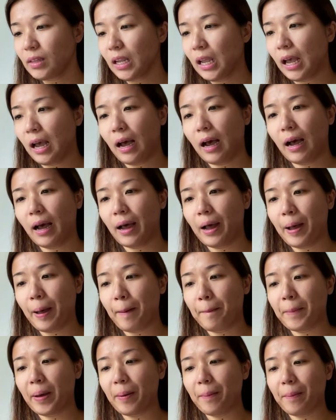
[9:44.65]

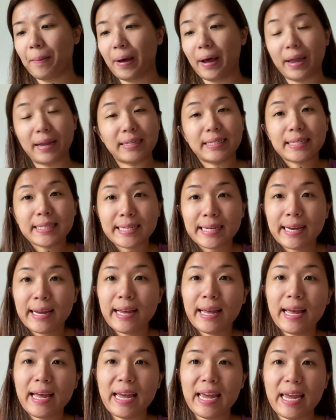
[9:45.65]
But
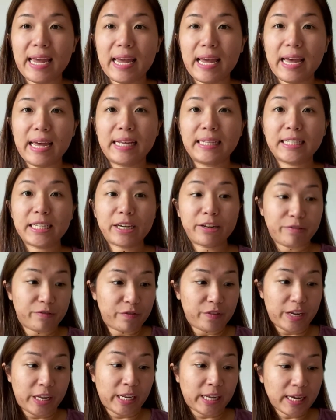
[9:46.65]
it's
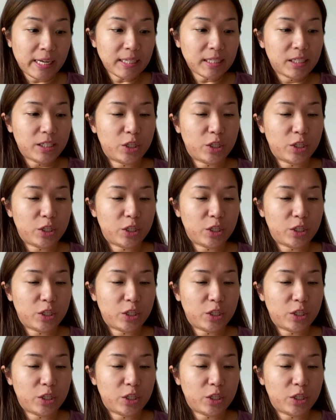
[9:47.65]
convenient.